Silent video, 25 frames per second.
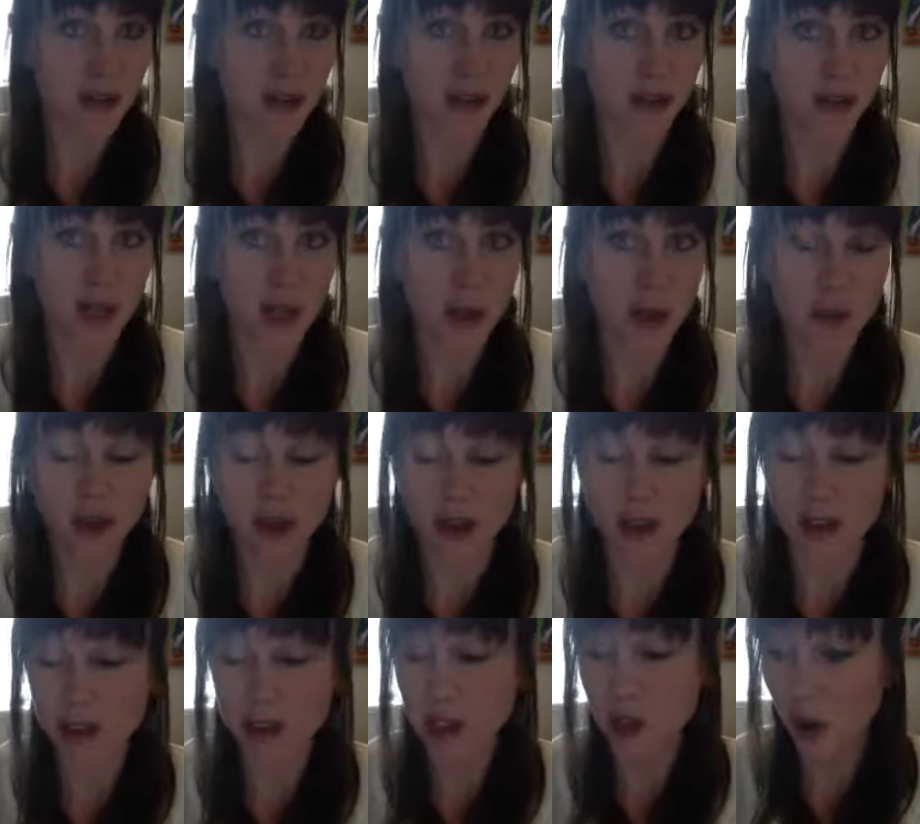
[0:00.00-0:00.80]
reviews
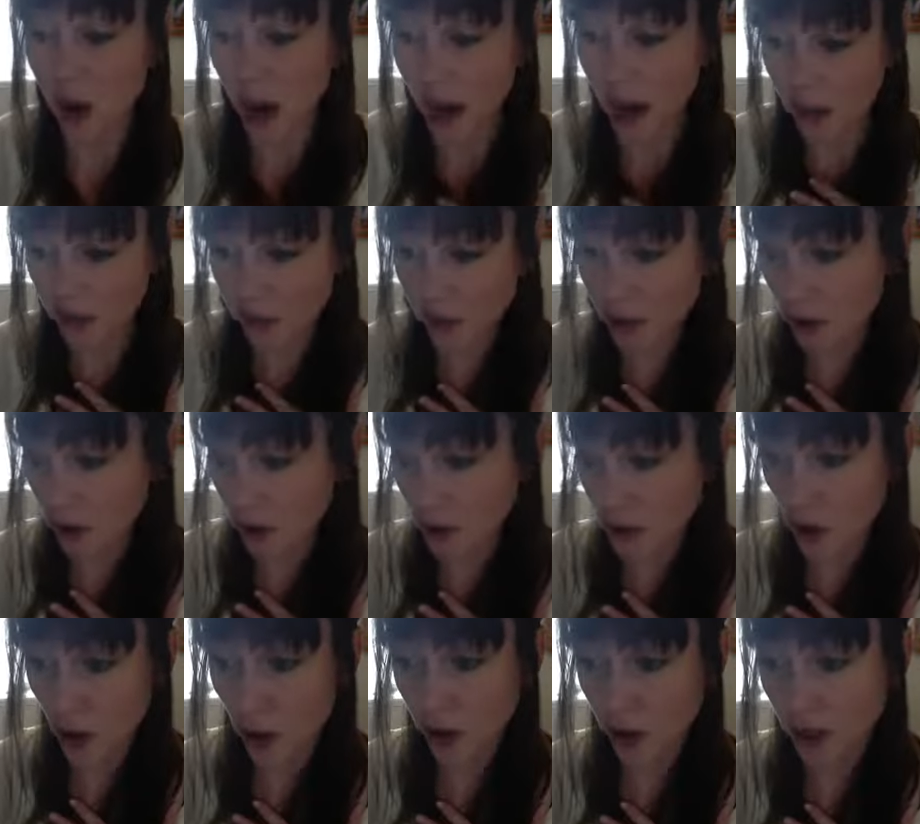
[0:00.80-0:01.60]
on. So I feel
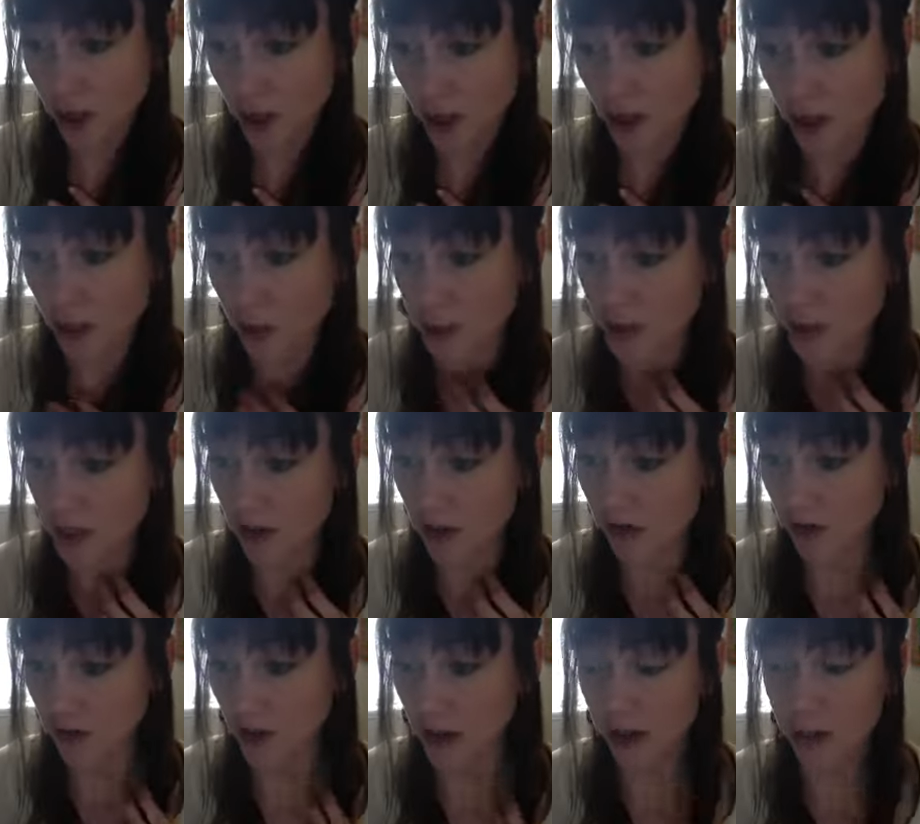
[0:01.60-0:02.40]
totally 100%
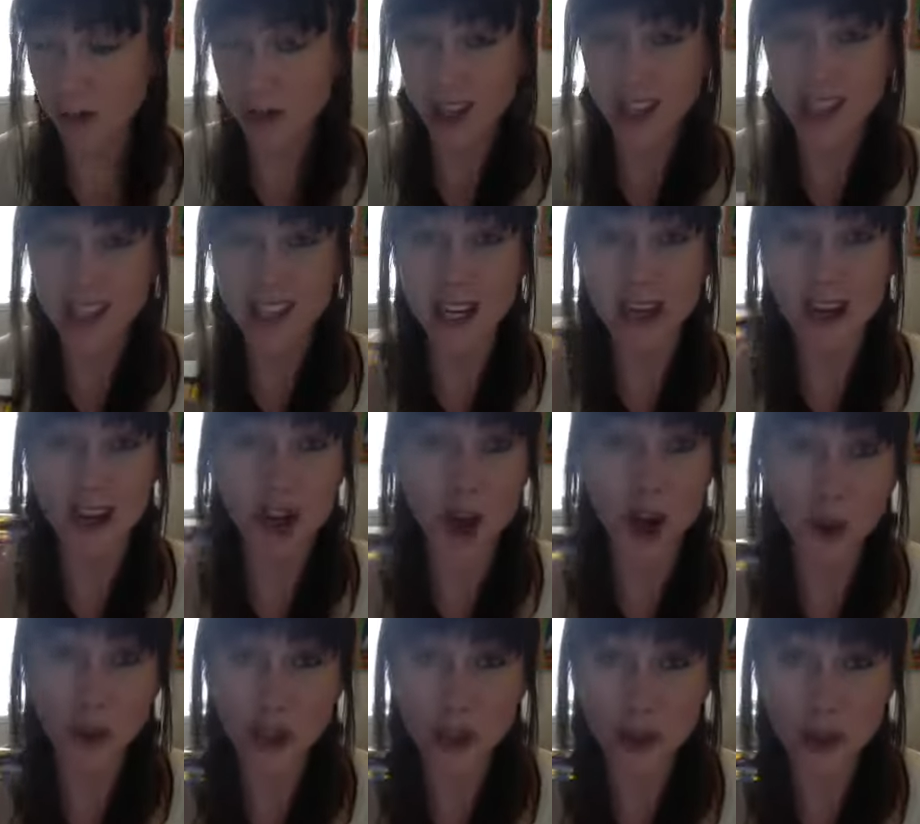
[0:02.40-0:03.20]
fine because I
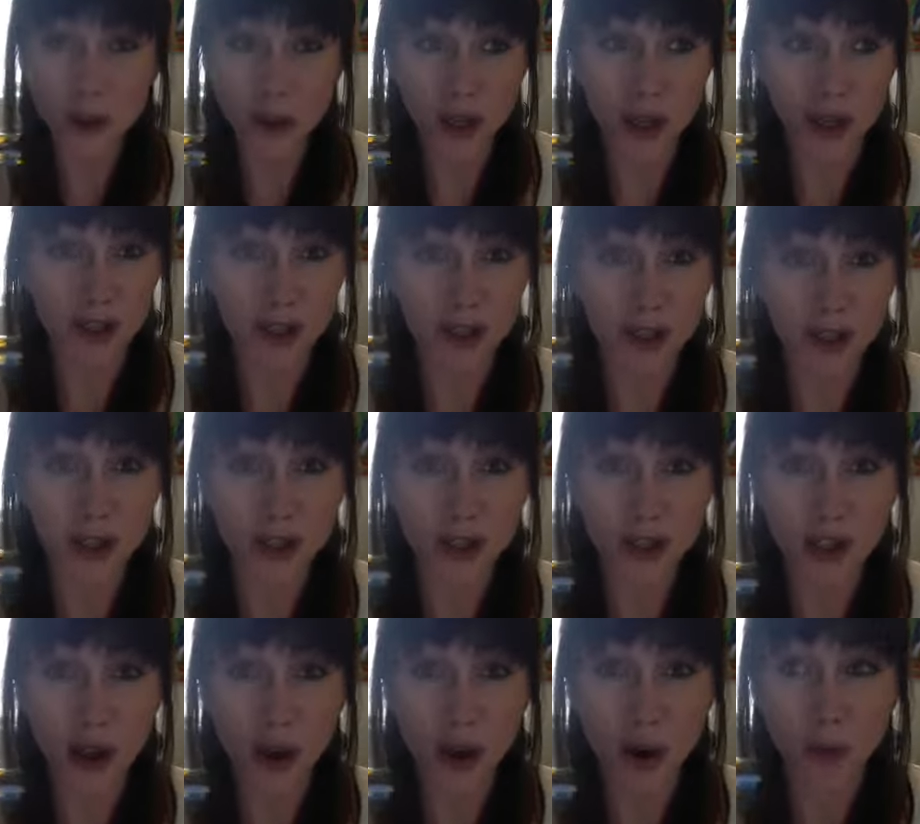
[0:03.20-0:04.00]
know these oils are
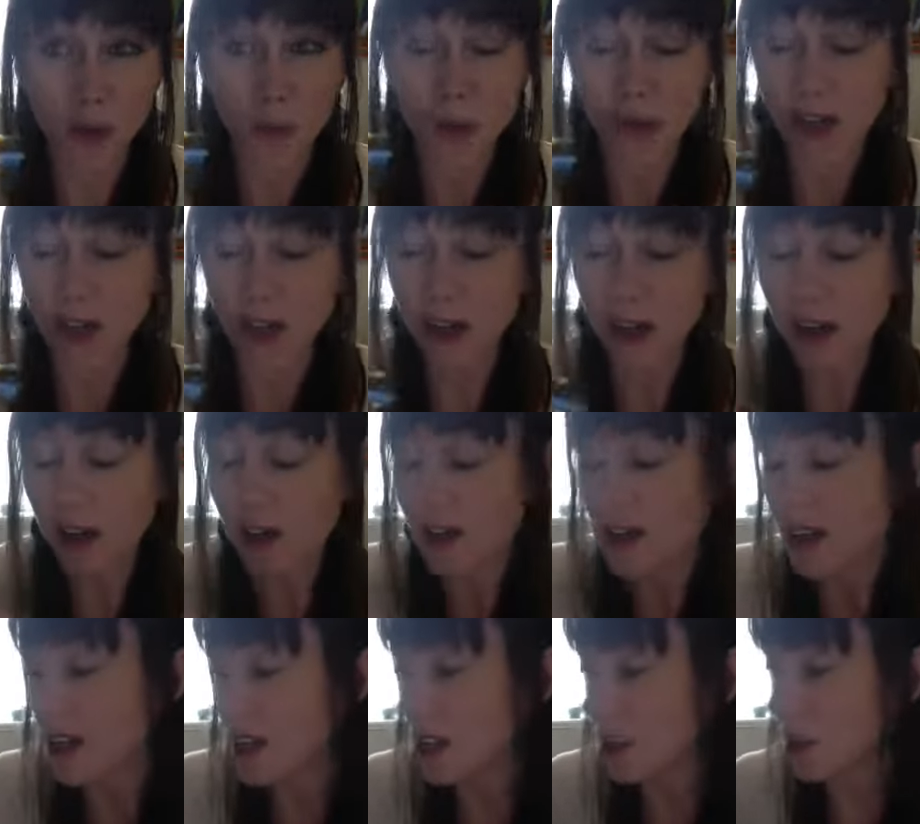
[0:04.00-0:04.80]
so pure
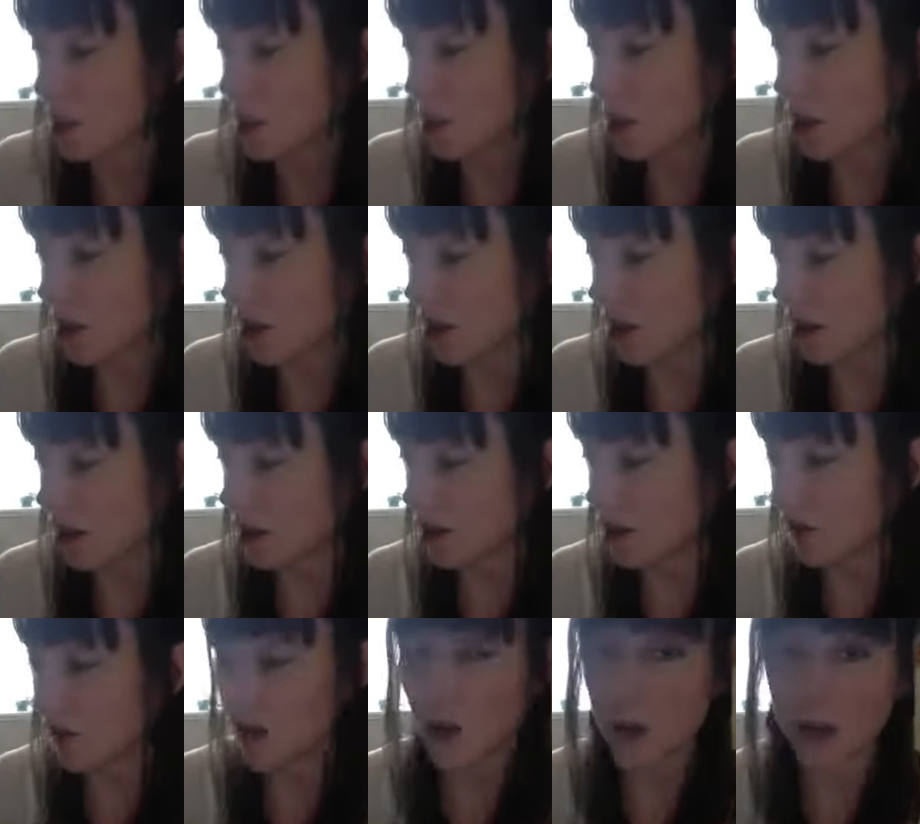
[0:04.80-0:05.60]
to put it in the
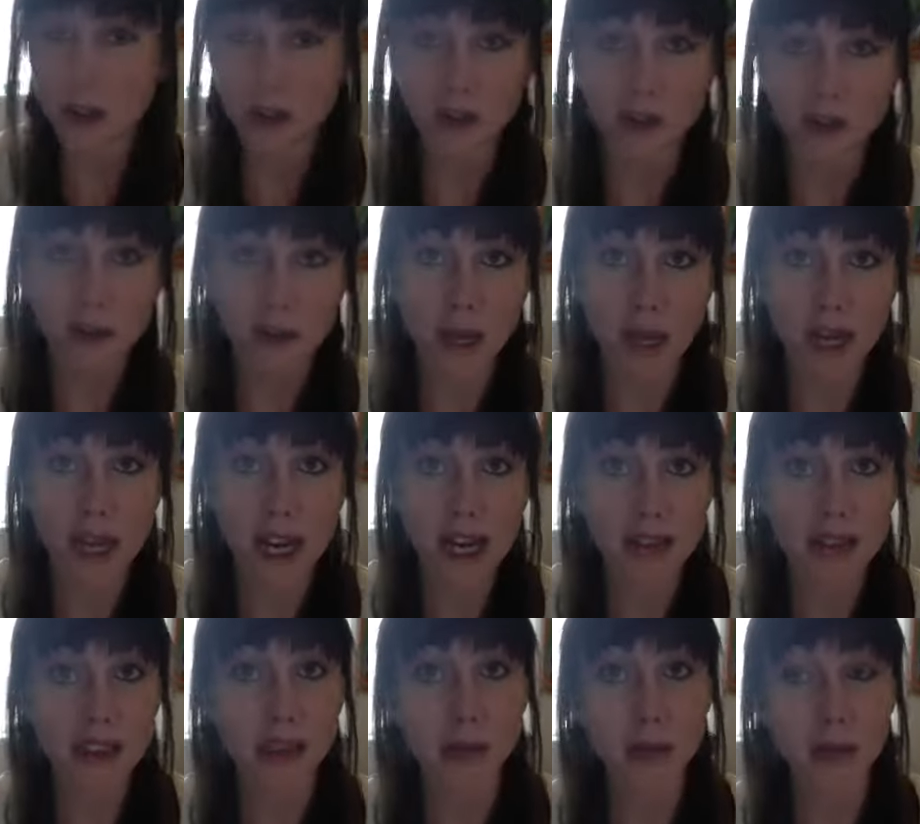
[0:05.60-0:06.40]
diffuser for my
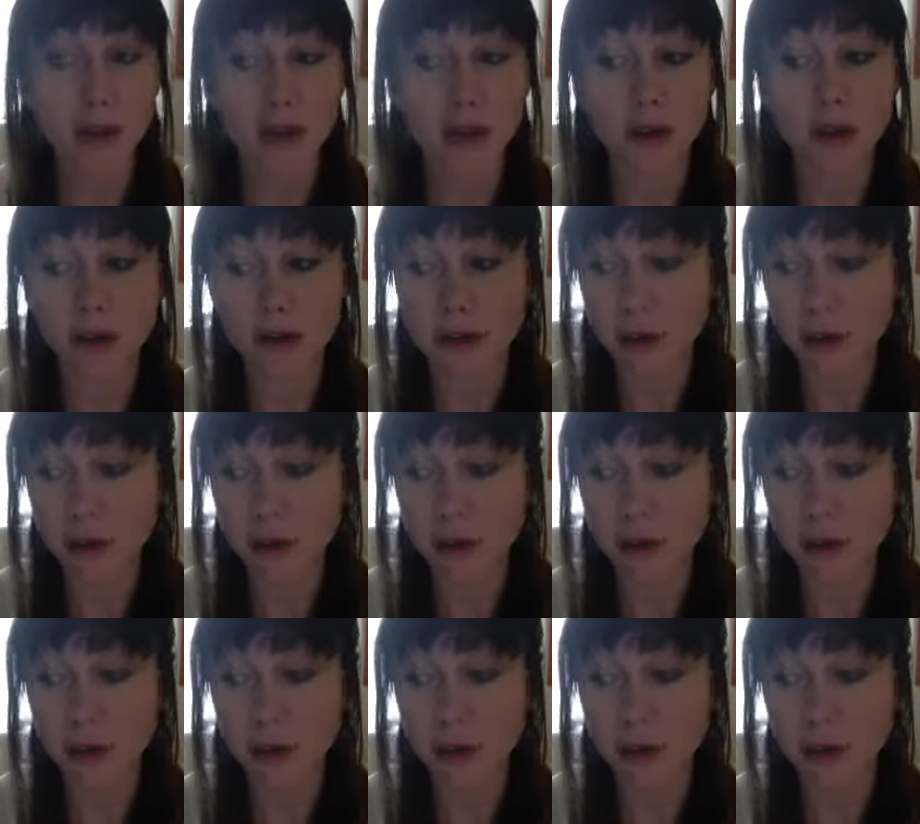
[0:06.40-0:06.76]
18-month-old